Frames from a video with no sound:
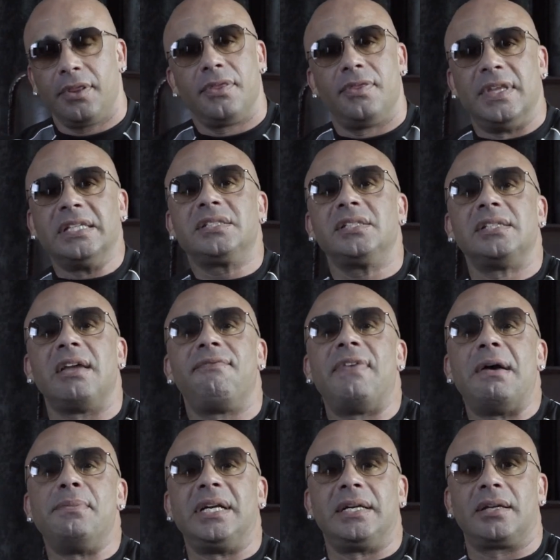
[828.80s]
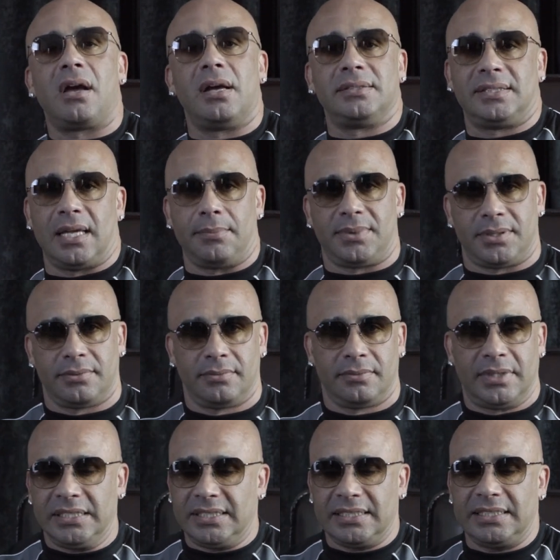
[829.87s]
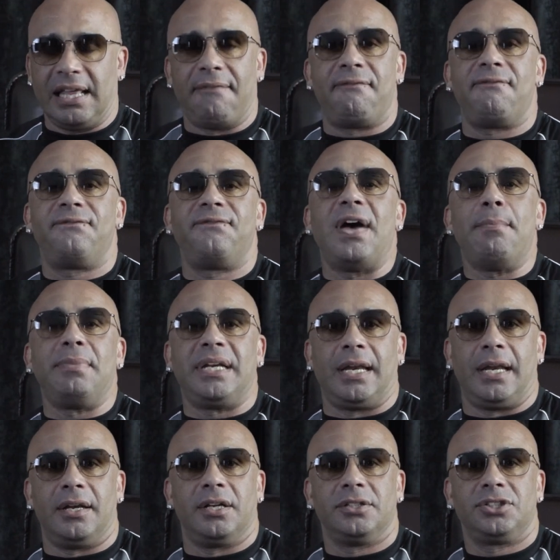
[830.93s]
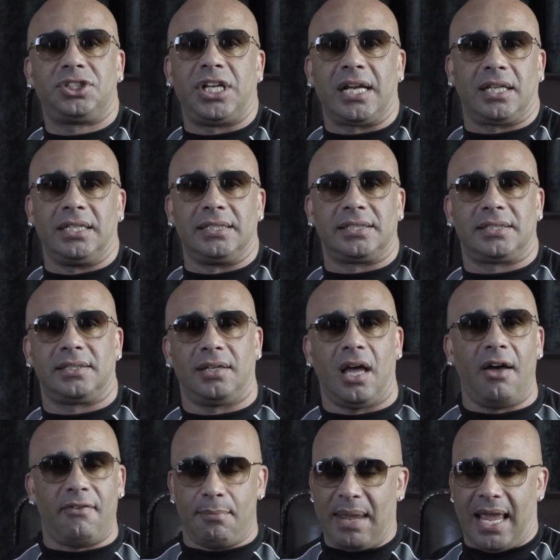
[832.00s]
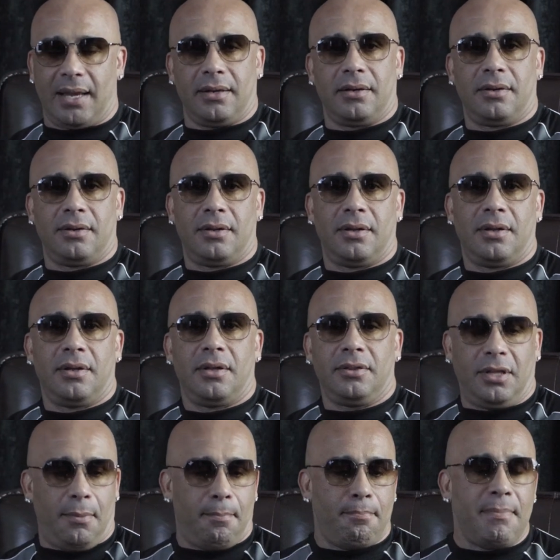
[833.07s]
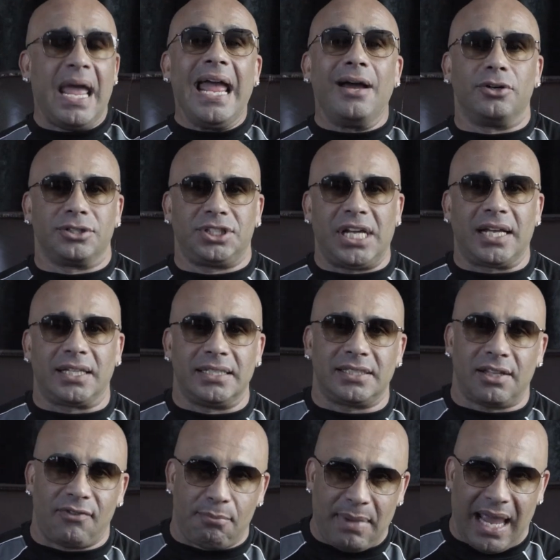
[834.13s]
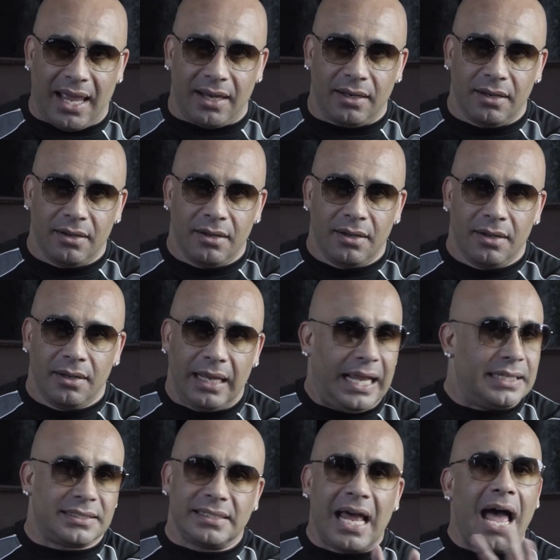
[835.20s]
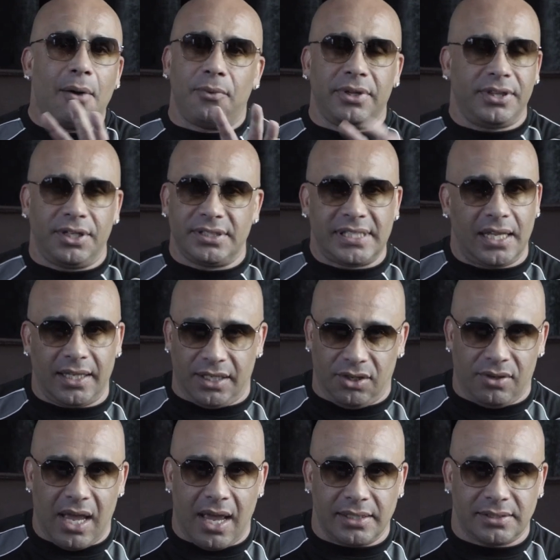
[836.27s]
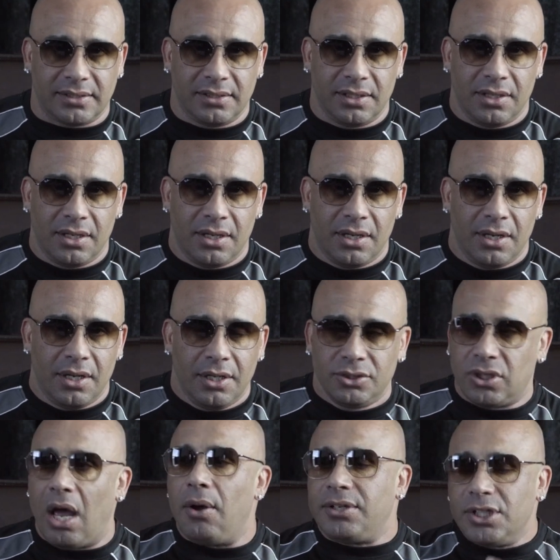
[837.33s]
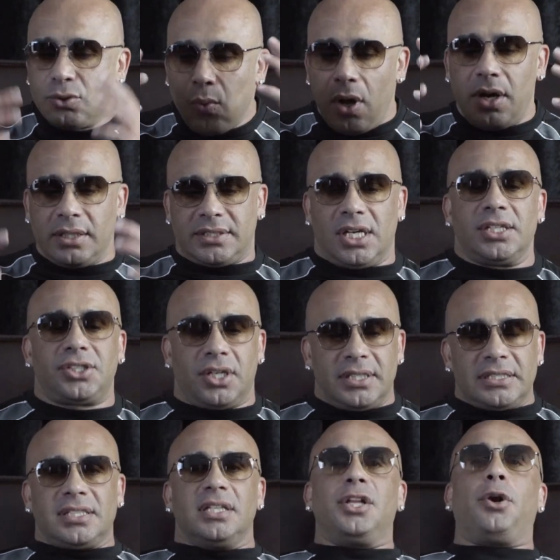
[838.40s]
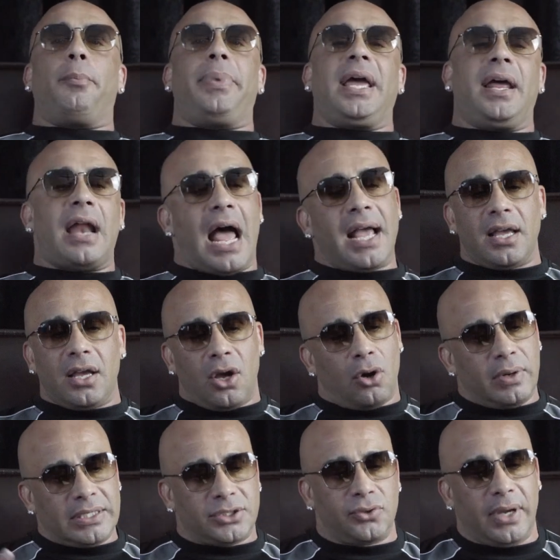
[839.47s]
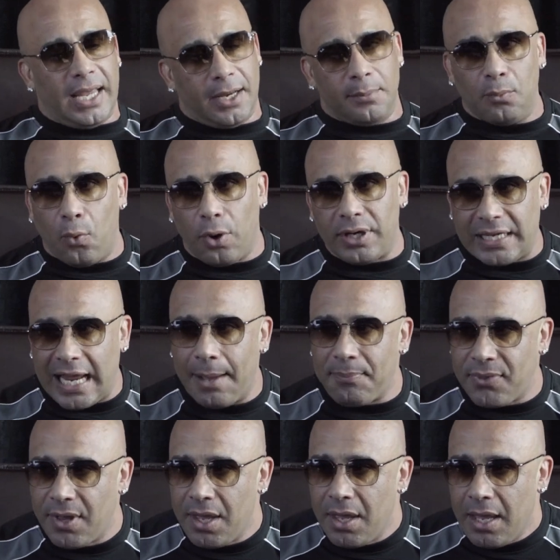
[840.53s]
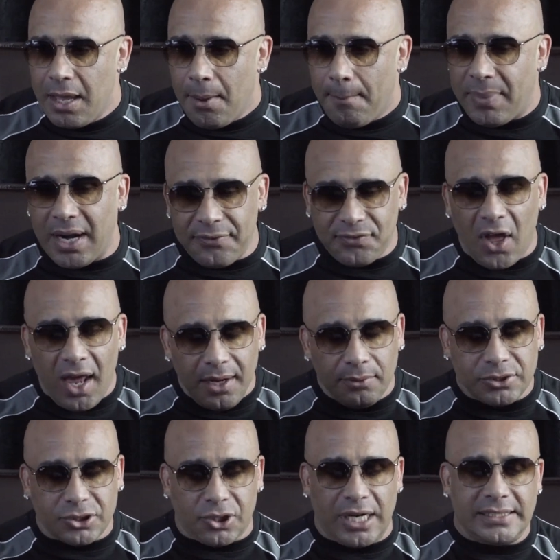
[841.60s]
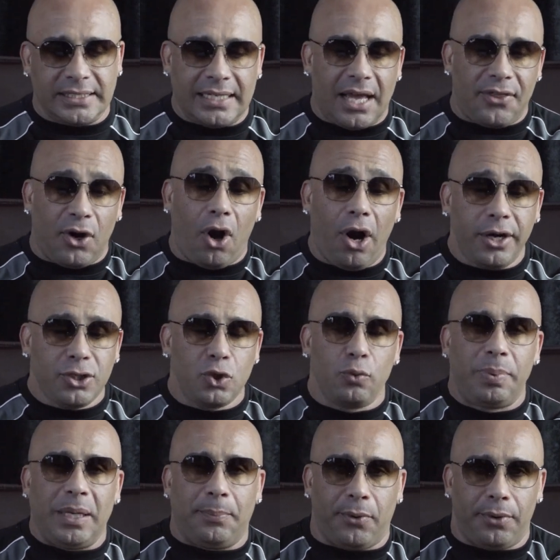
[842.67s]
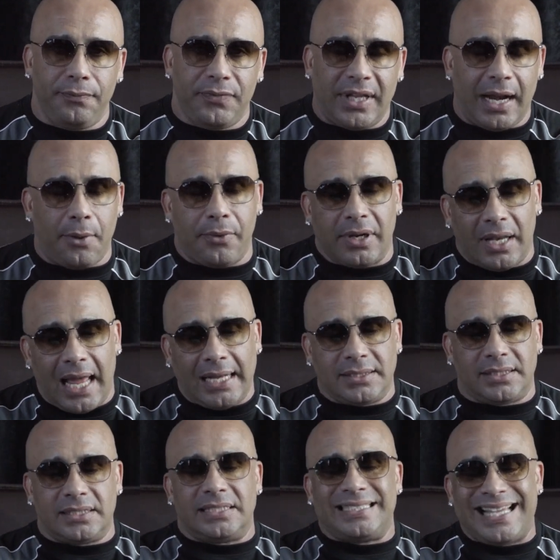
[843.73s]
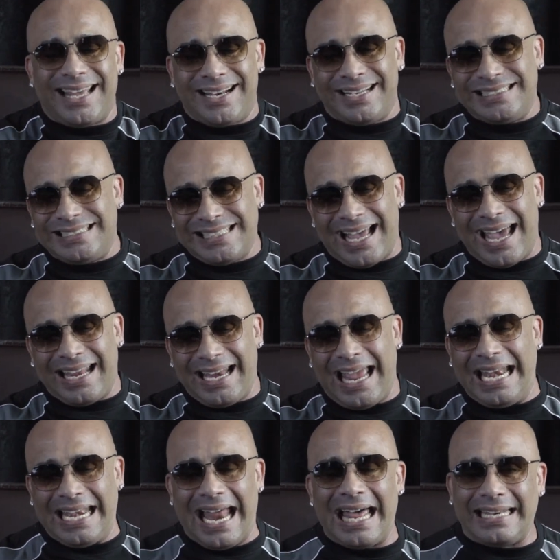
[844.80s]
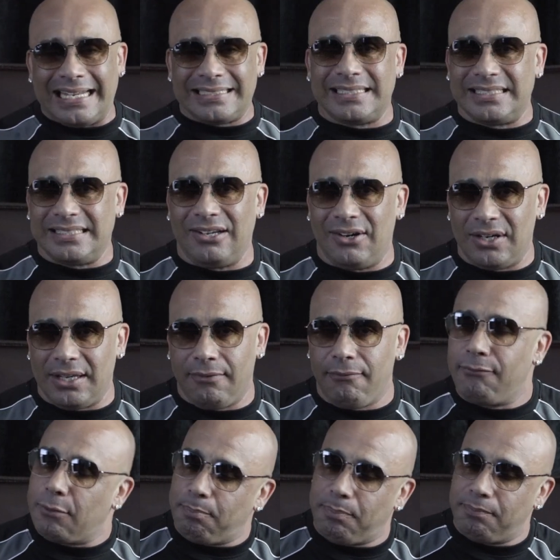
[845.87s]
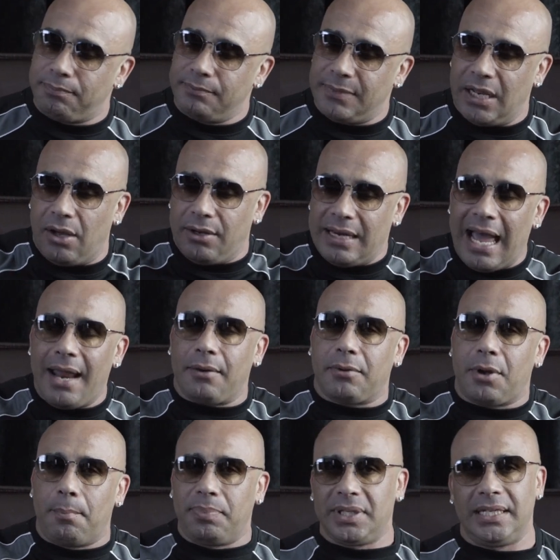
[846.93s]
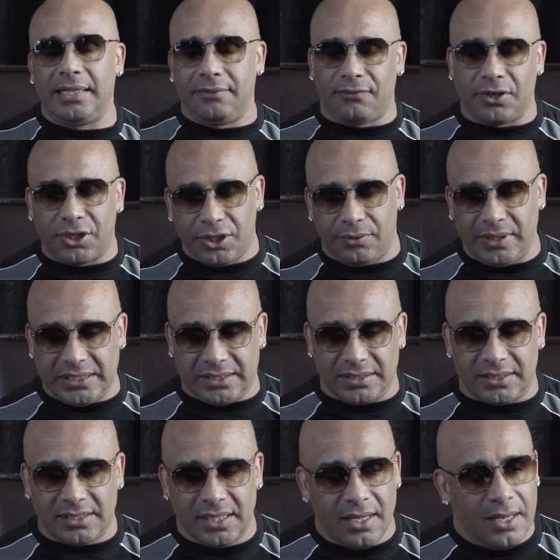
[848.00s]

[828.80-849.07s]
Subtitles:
This is a feminine concept. This is the feminine checklist of a man. The male checklist of a man is not what they're selling you guys. So I just wanted to touch on this a little bit. I go into it in more depth, but I thought it was crazy. Now, there are two people that I would like to set aside, and not necessarily not completely for good reasons.